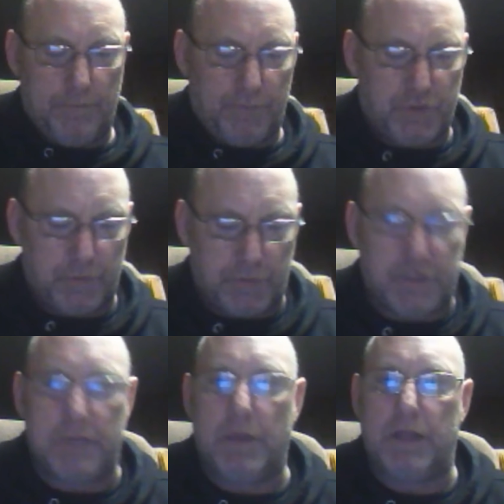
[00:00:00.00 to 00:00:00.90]
Super
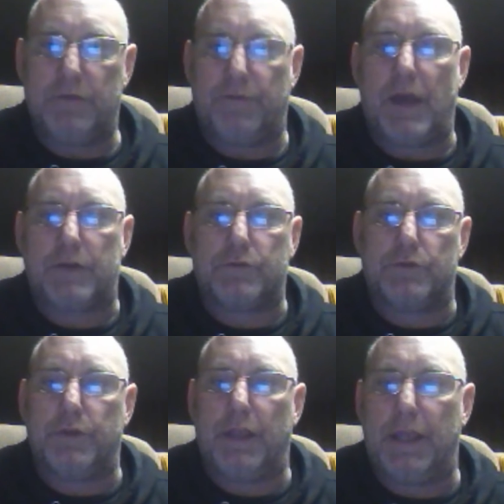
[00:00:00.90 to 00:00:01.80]
T
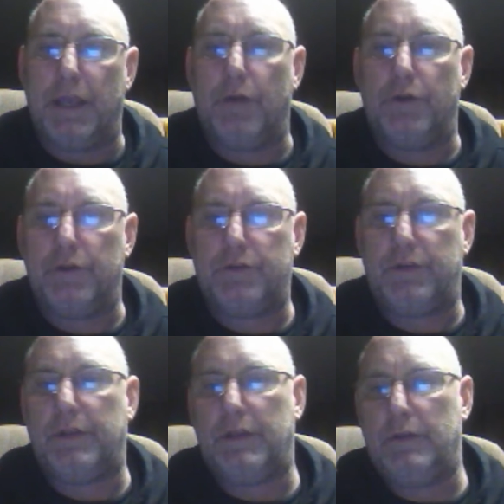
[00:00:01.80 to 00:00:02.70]
manufacturer
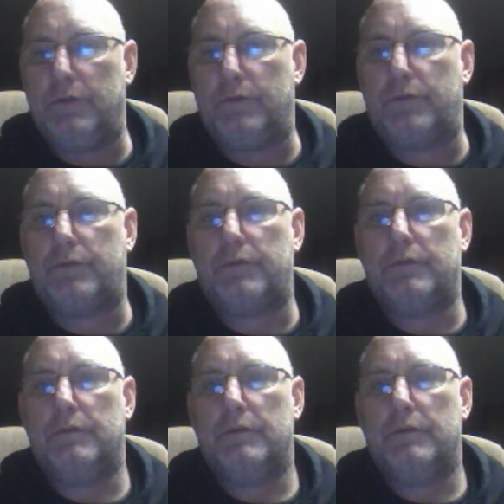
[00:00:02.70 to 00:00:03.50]
guarantees